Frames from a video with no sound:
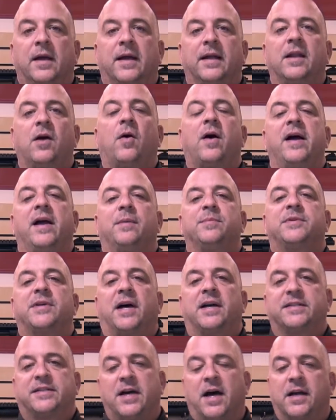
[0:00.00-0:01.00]
Hello, I am
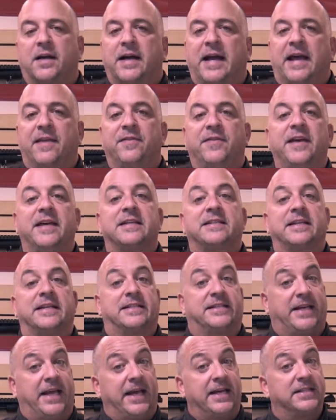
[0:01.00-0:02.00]
Todd Cotta, and this
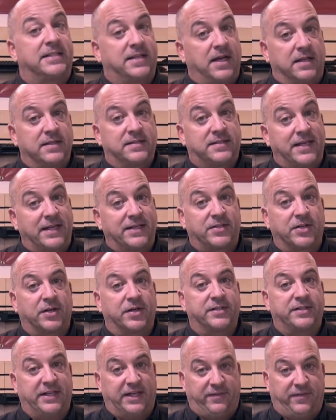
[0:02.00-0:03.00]
is Kings Gun
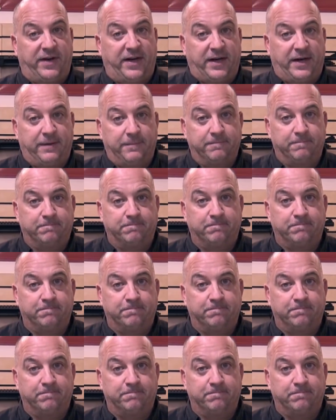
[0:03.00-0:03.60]
Center TV.